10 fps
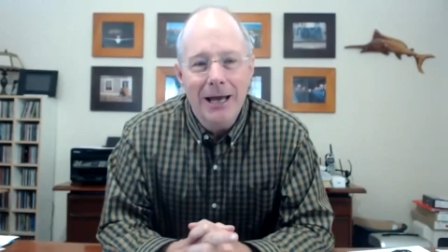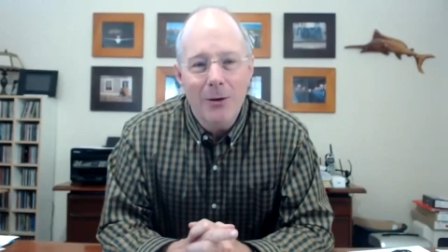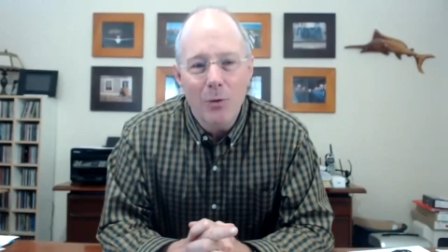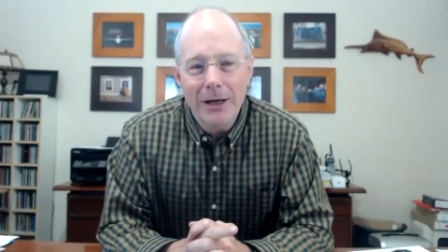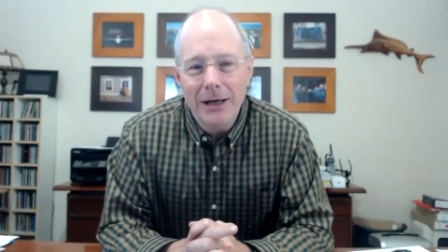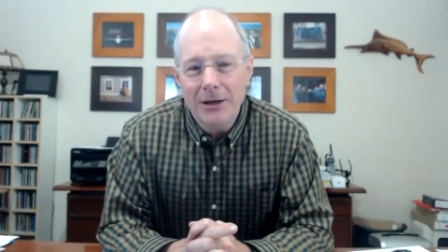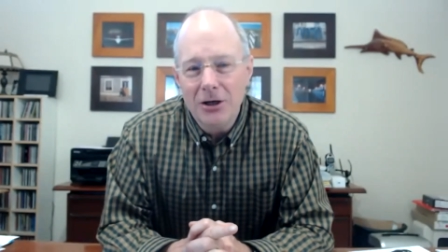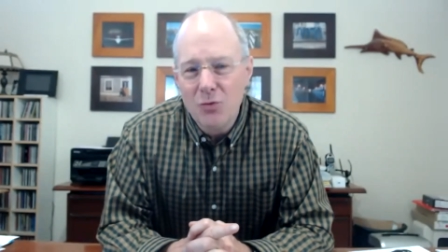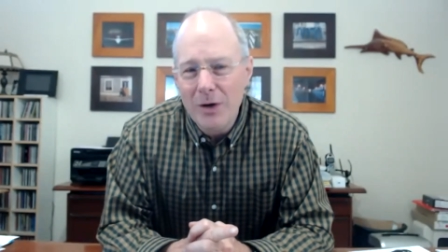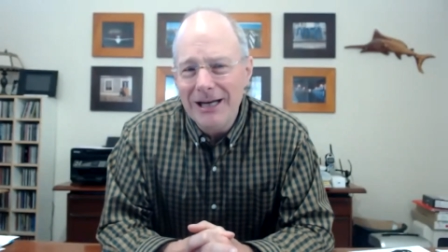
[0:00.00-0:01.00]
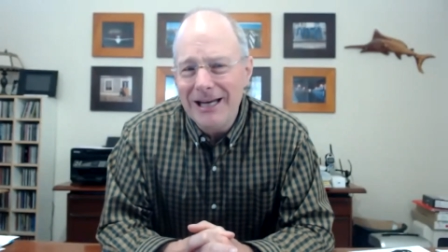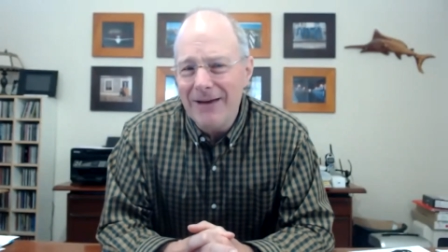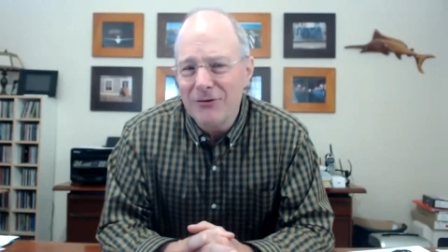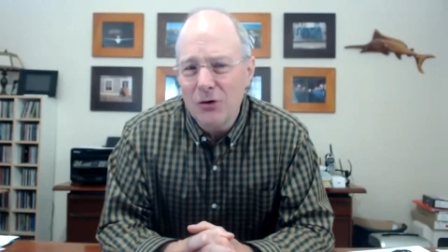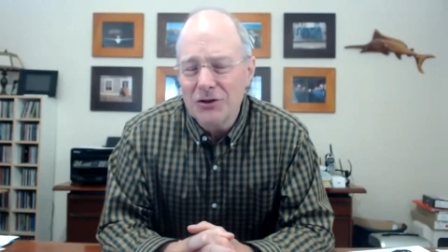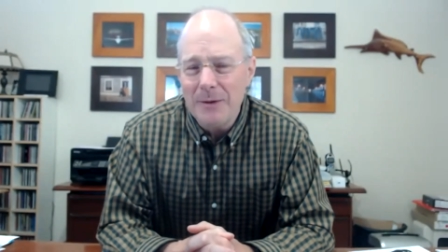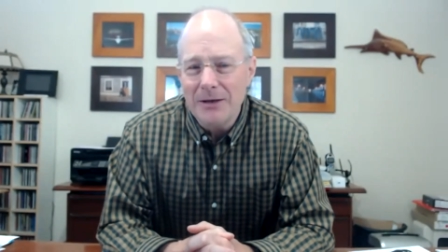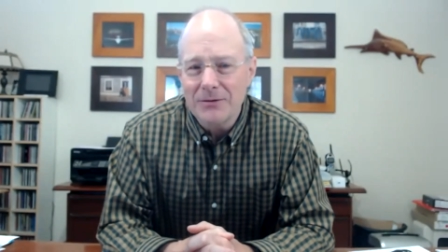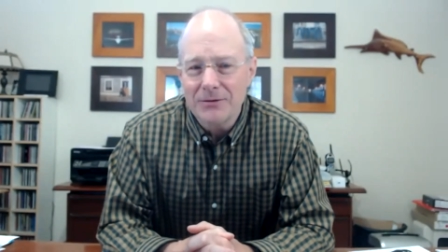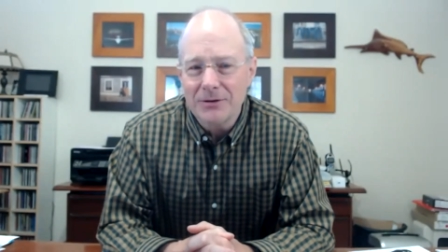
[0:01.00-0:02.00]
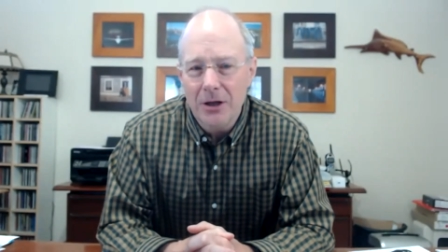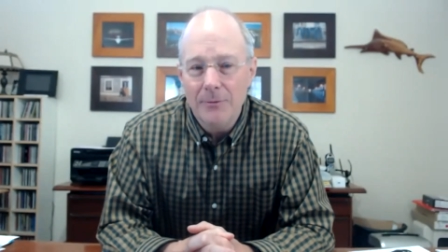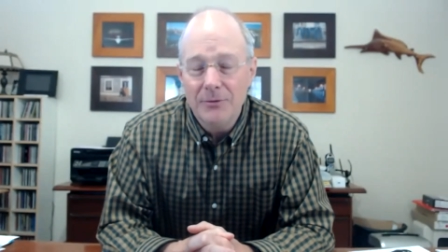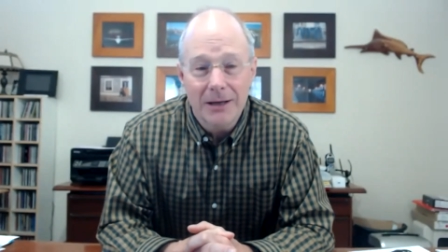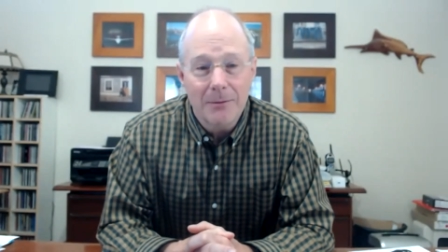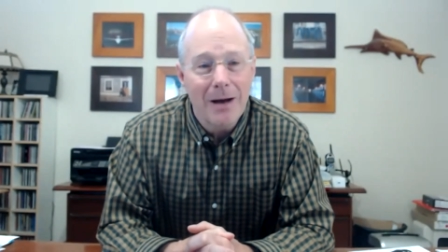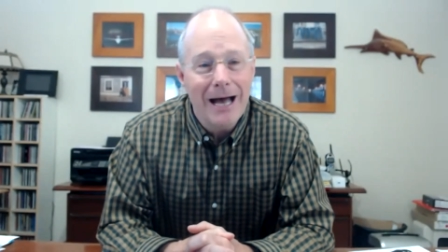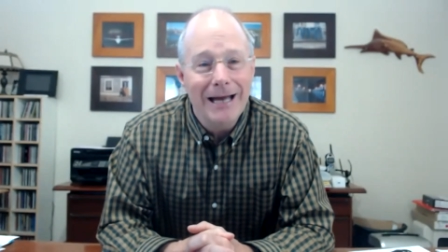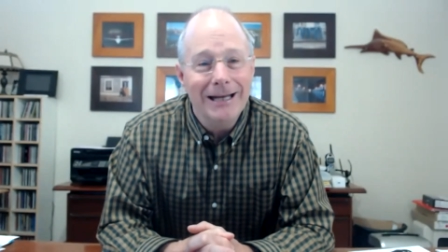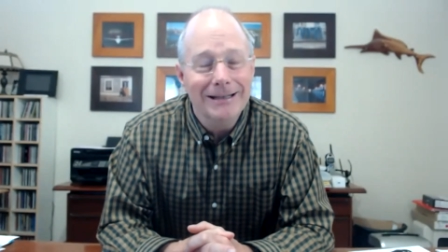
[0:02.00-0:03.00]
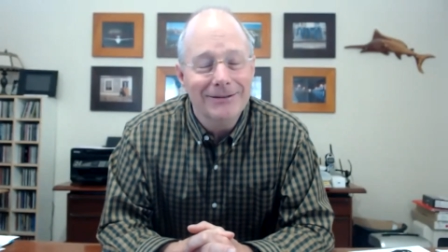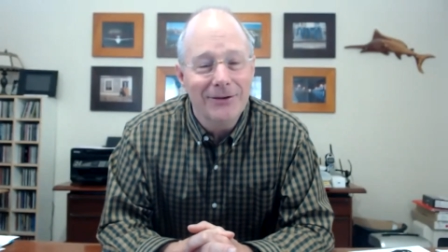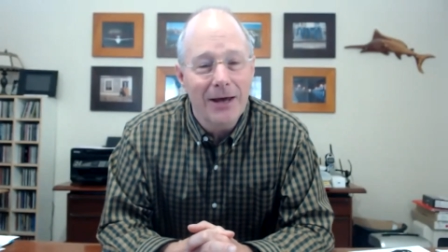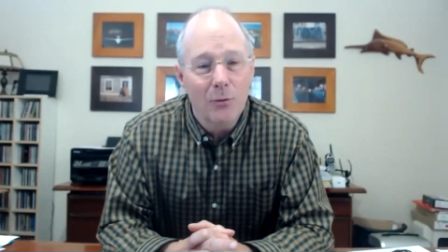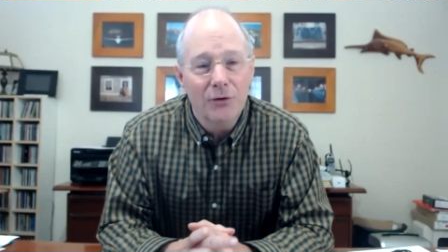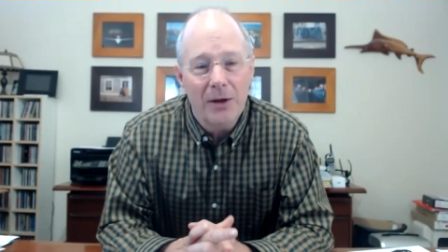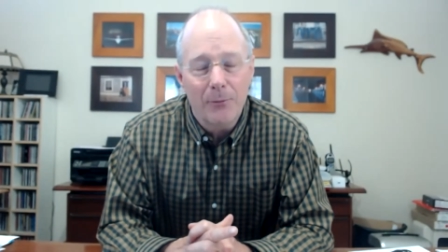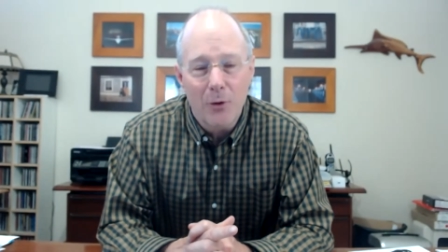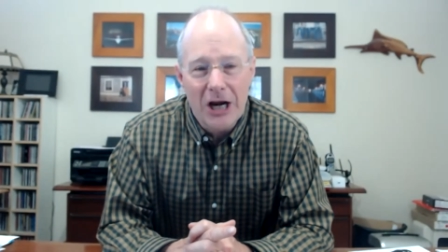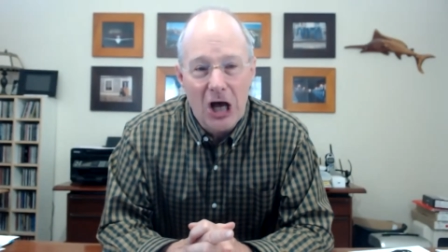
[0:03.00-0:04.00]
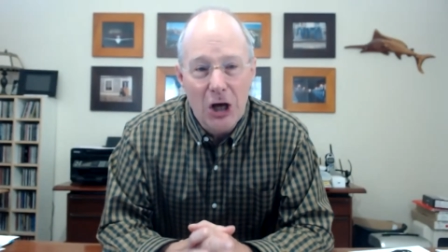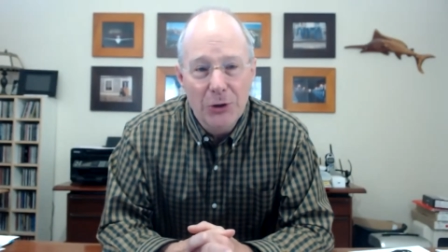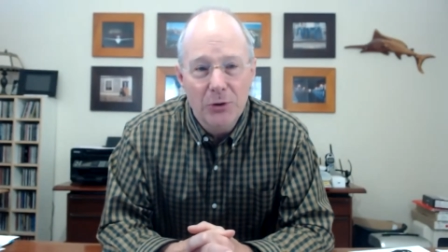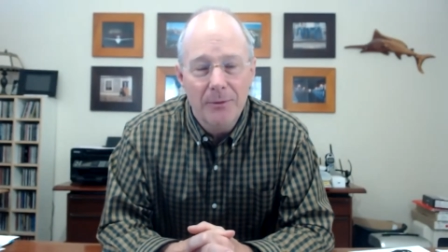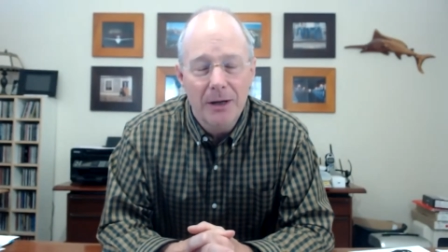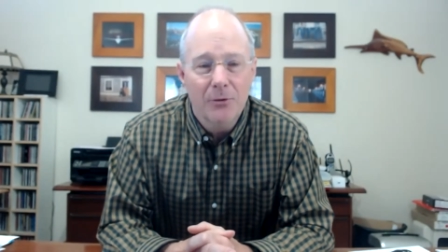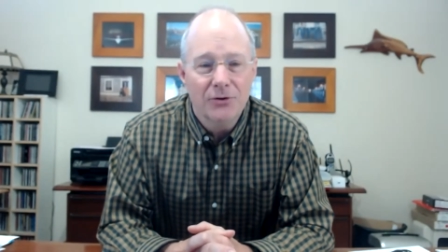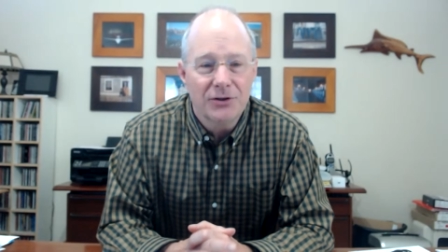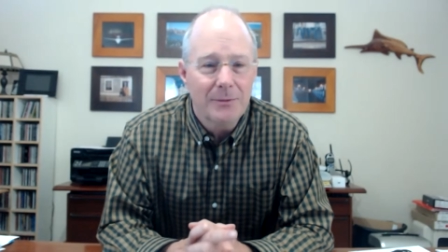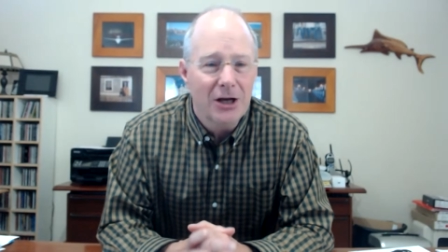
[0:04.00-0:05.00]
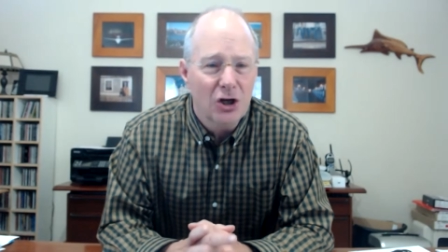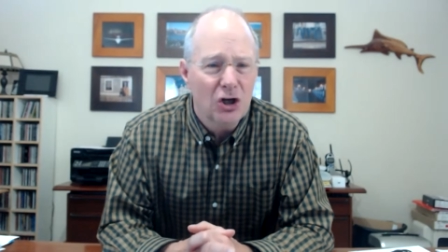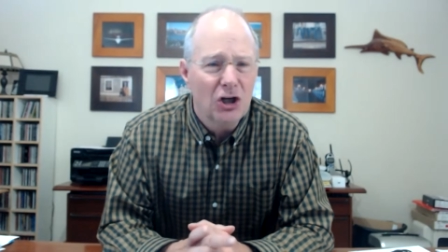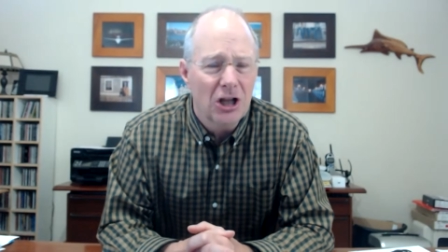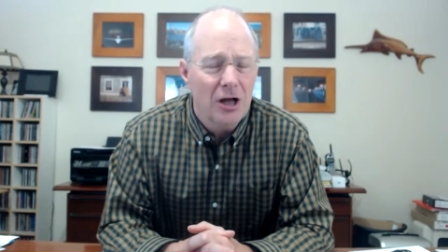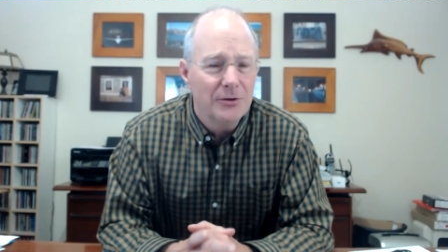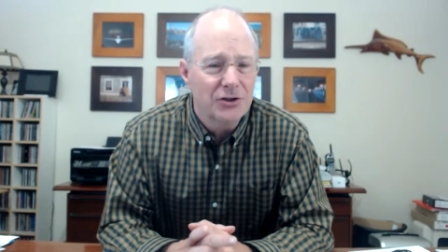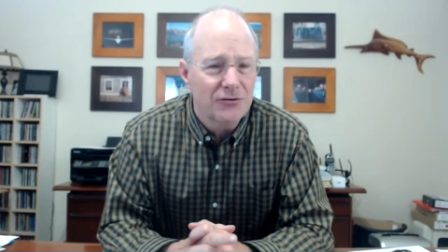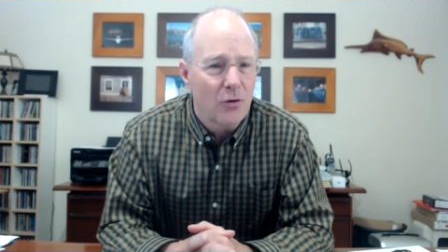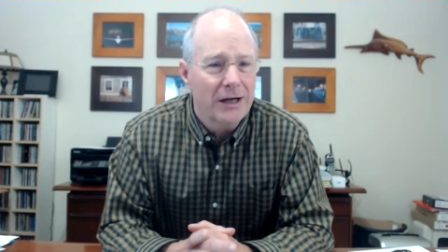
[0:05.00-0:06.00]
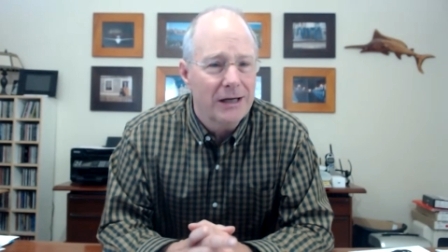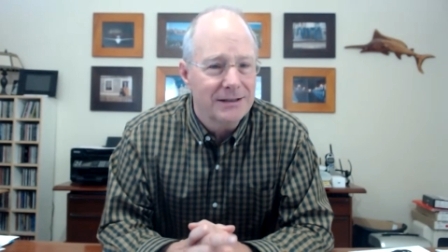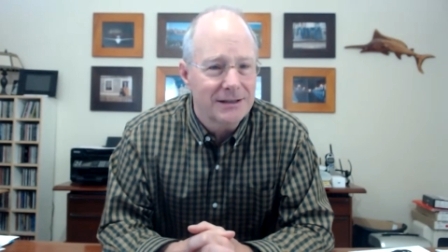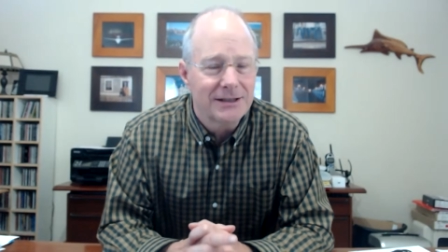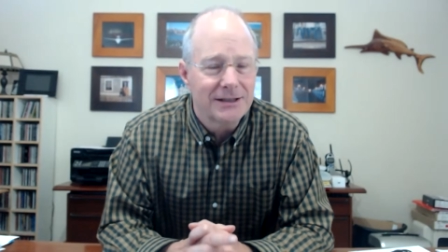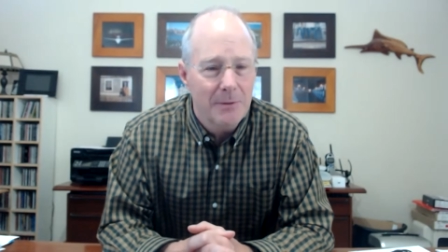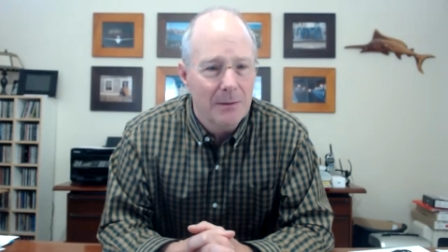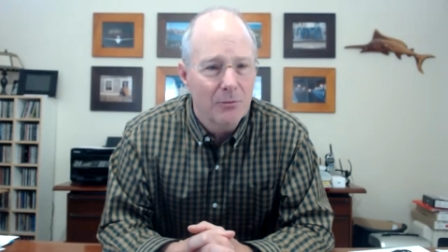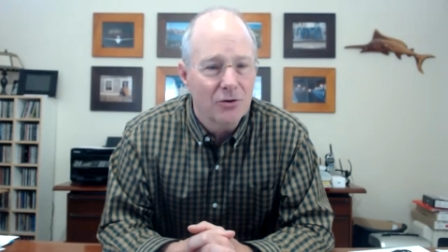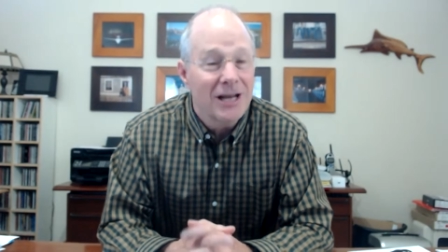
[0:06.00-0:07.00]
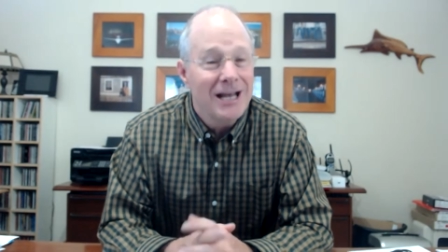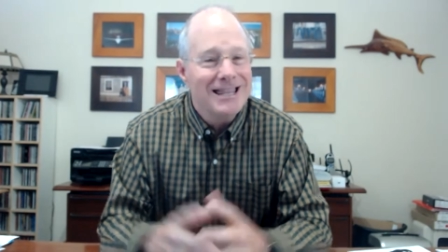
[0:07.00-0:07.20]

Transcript: And we need we need to have Toastmasters clubs like mine is that was up around 100 members. To me, a good club is 40 to 60 members.